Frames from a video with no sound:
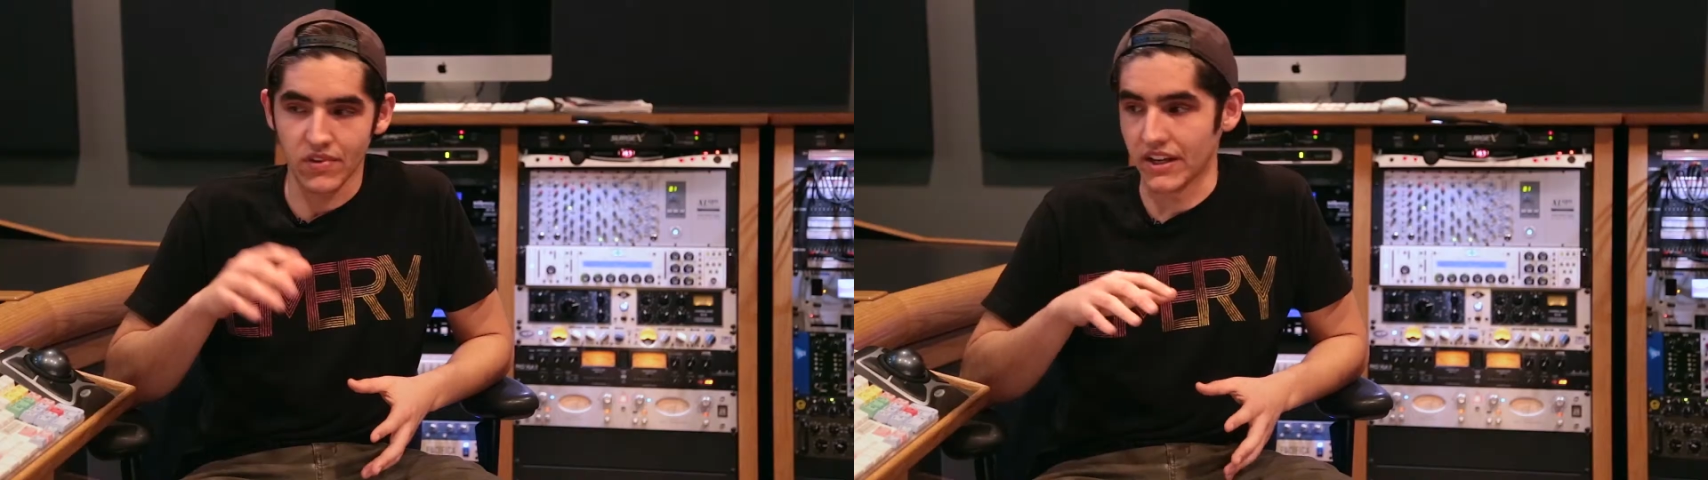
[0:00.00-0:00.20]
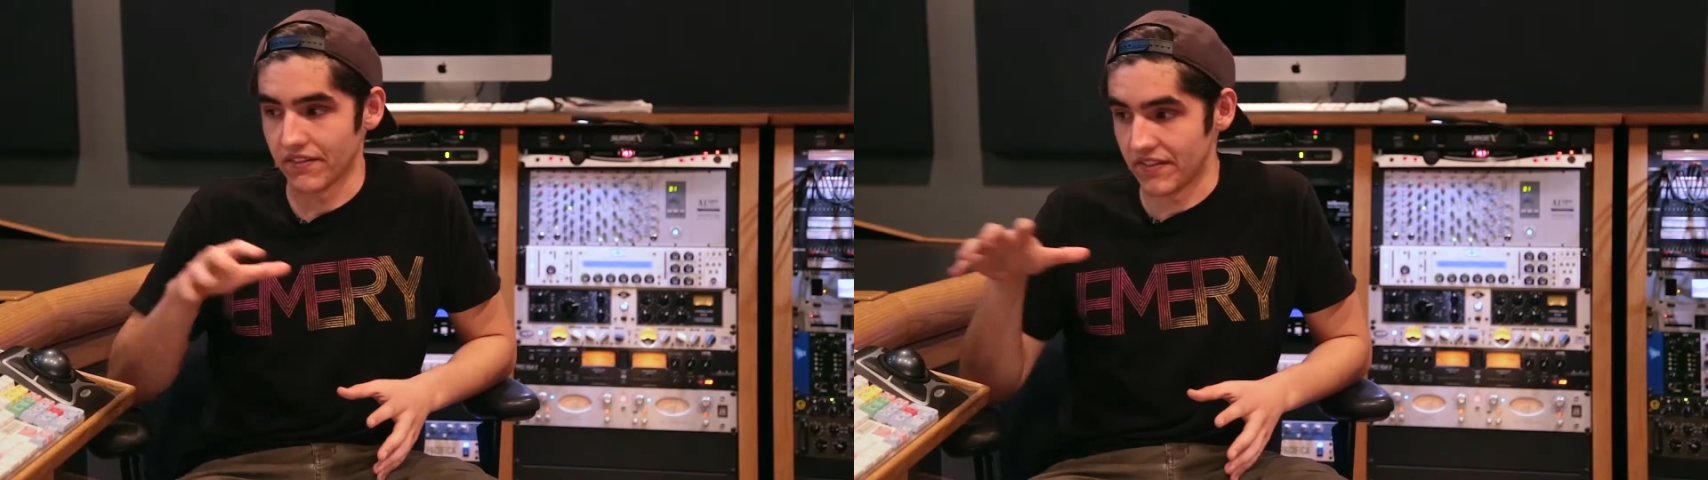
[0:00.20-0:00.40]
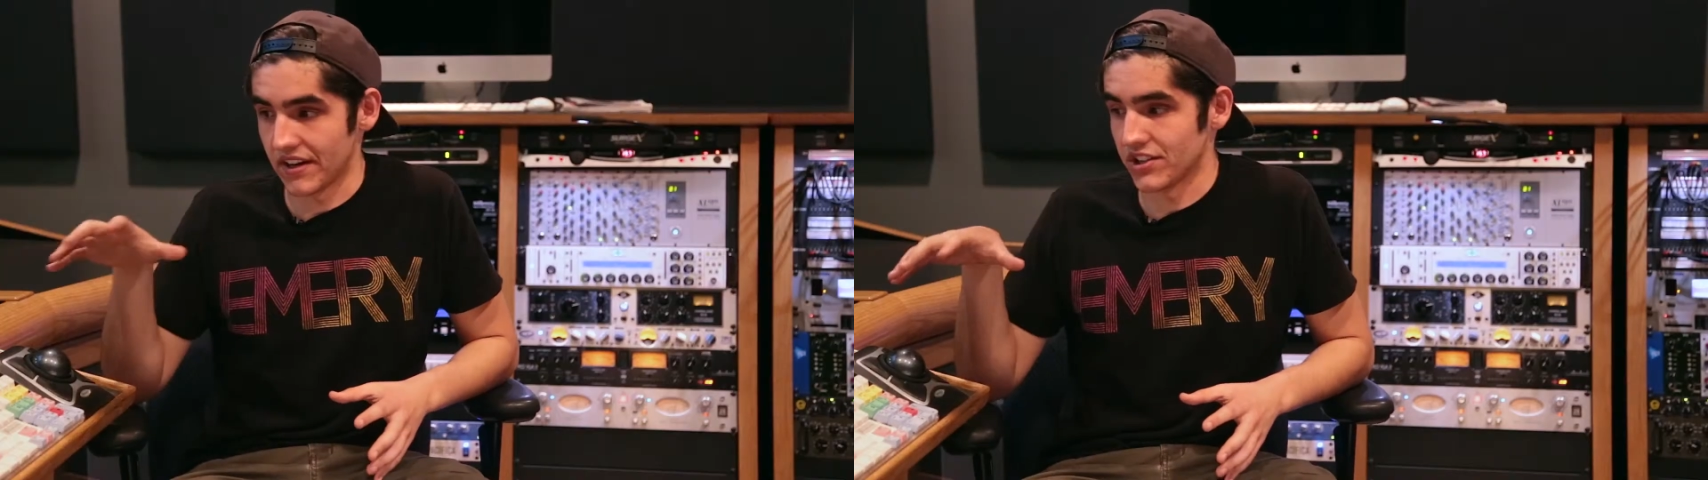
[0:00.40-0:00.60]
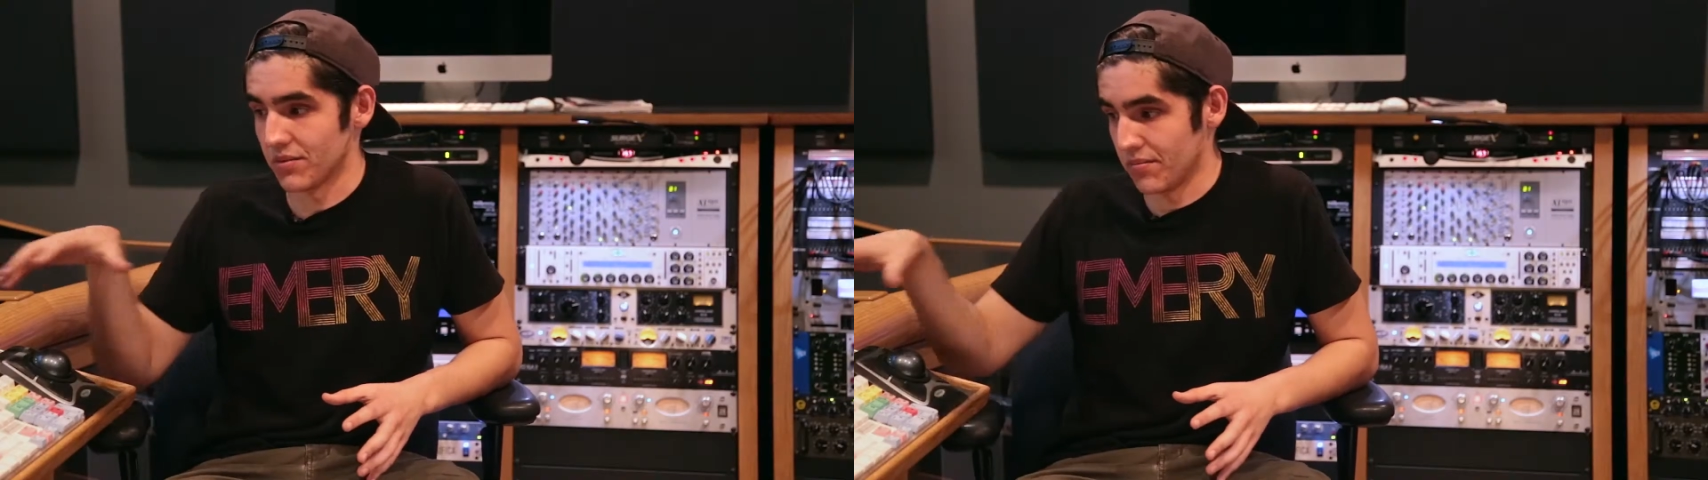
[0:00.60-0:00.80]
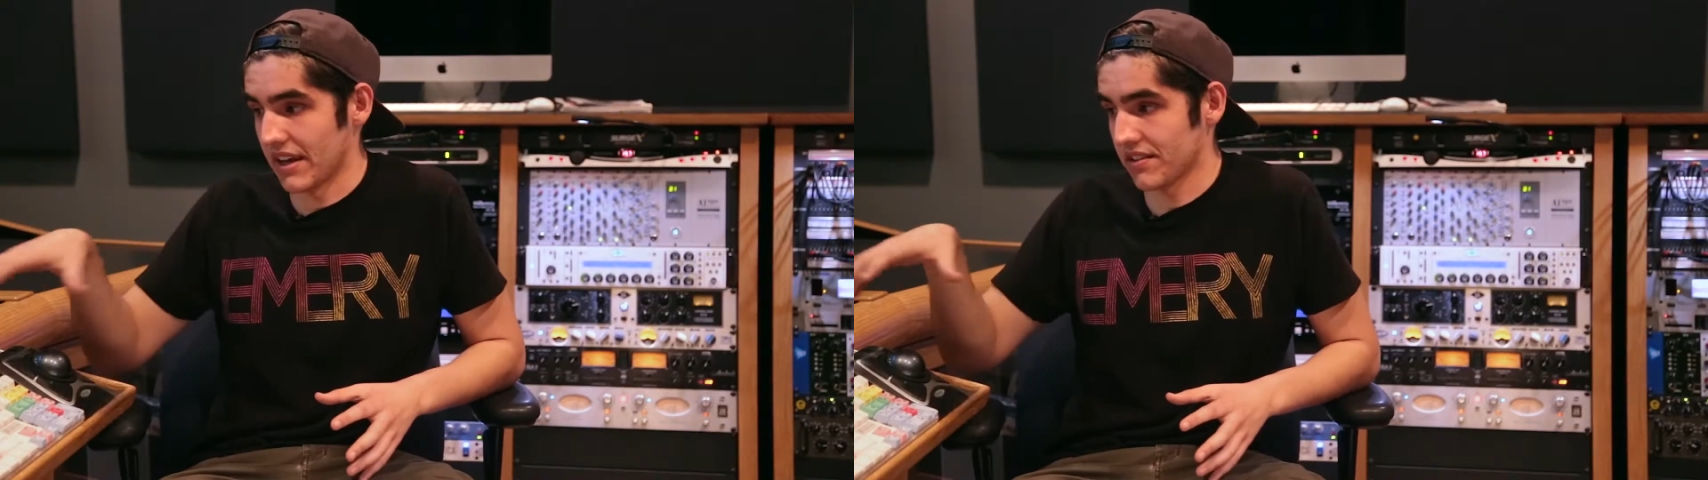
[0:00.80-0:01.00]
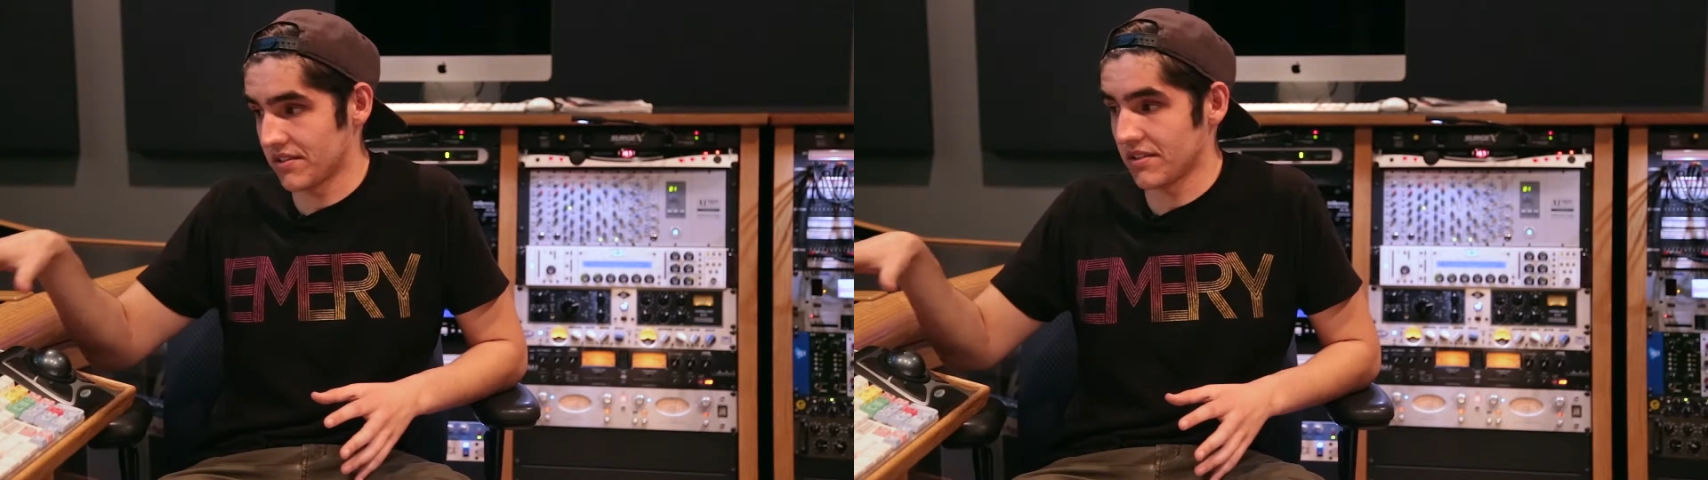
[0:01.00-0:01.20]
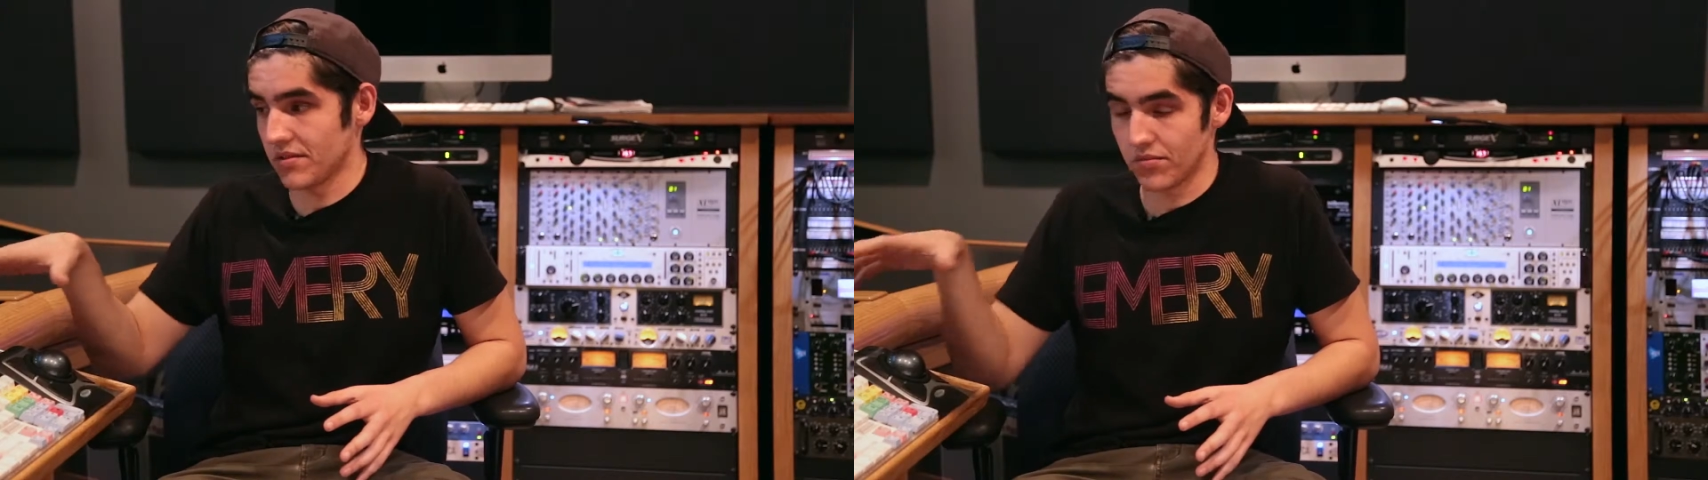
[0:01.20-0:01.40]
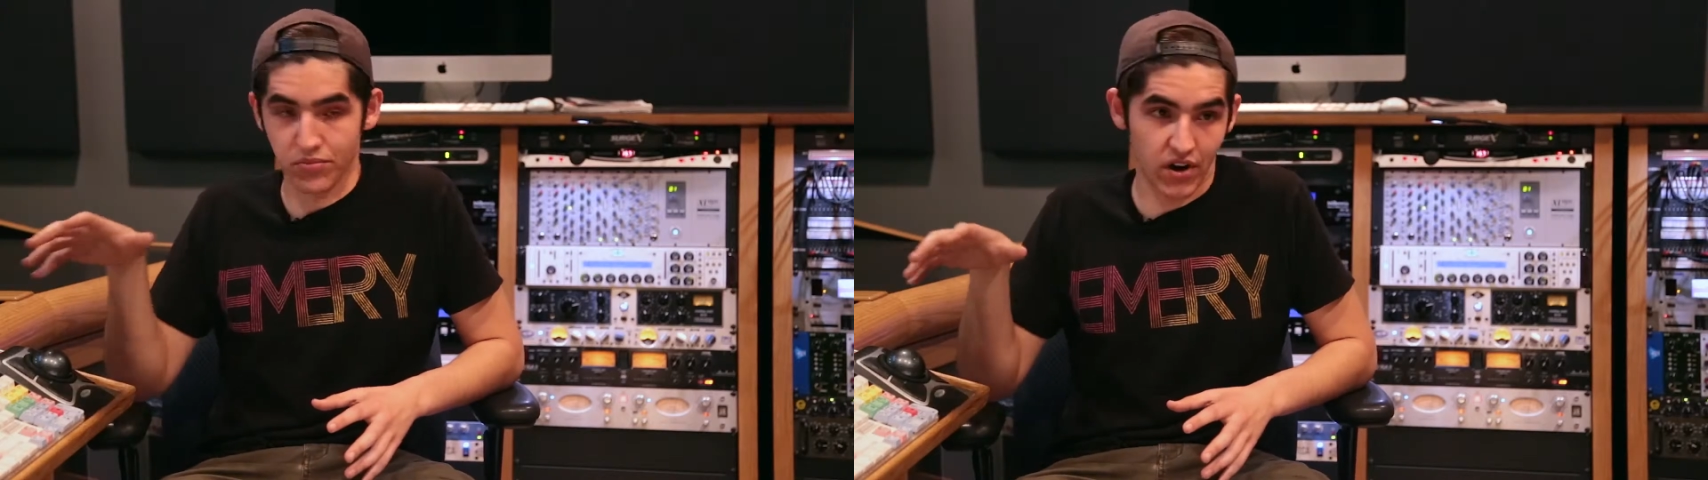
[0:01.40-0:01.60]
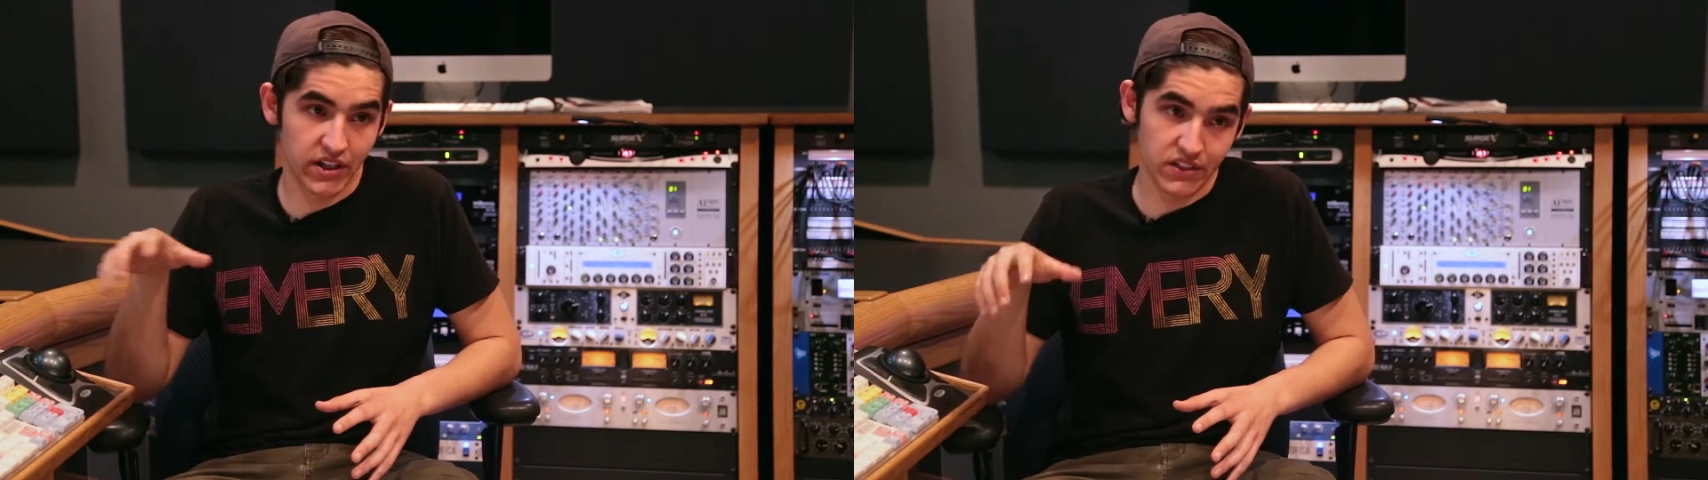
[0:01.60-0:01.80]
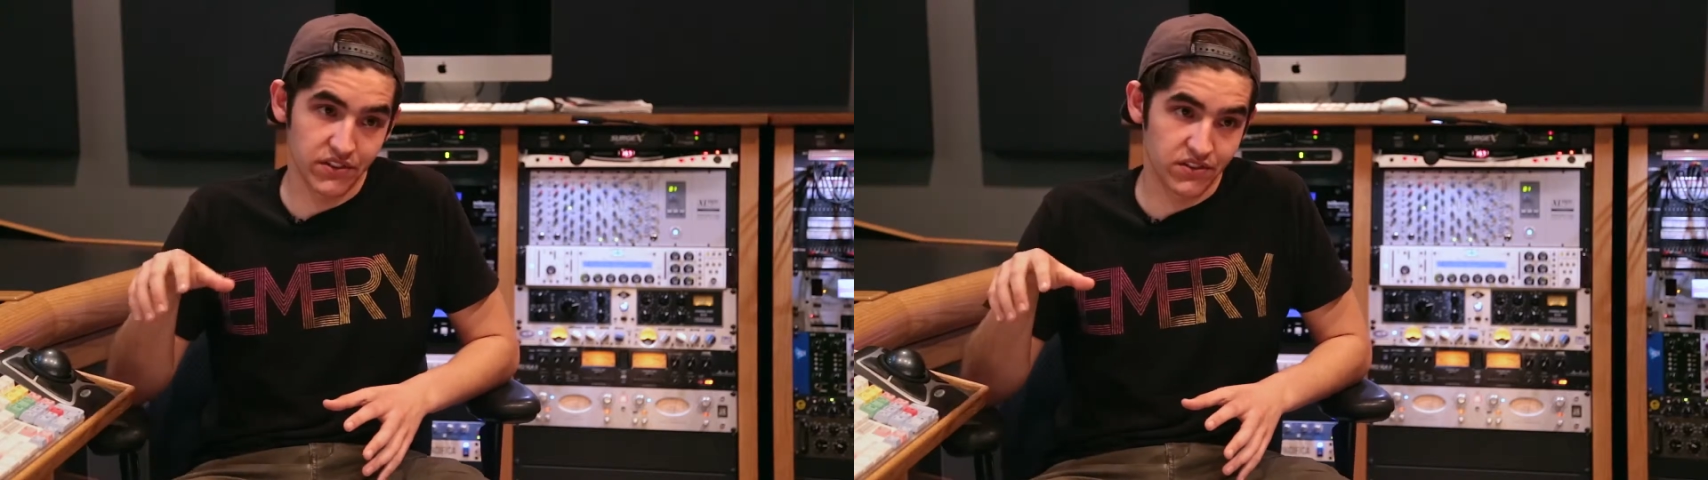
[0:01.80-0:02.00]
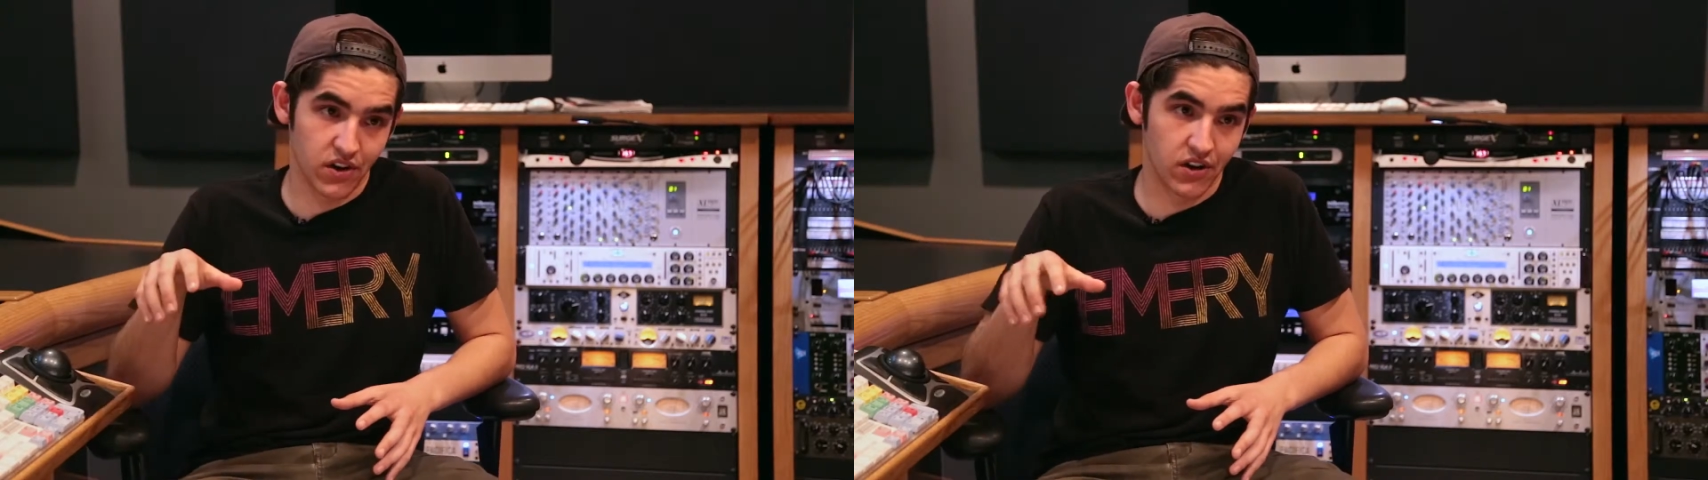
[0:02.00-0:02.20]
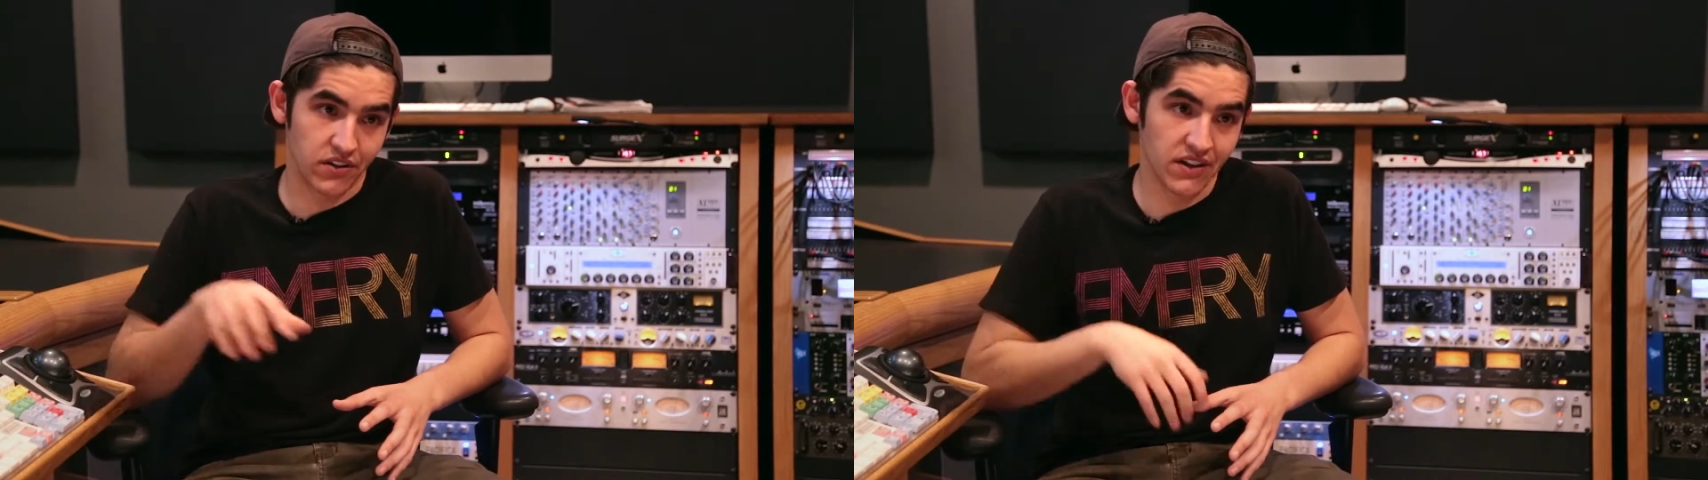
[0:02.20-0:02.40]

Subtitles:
a finished mixed product of a song,